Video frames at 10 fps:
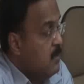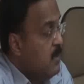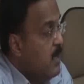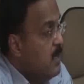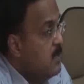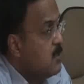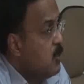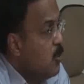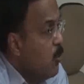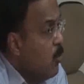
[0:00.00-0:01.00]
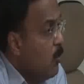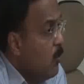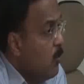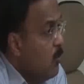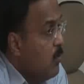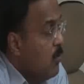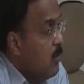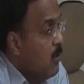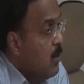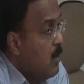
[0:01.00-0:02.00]
there is no
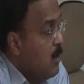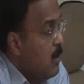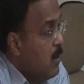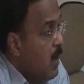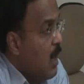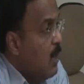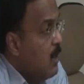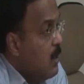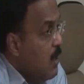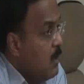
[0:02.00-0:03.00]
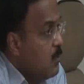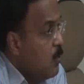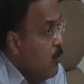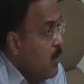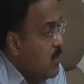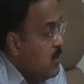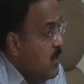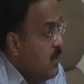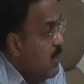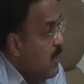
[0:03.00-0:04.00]
uncontroversial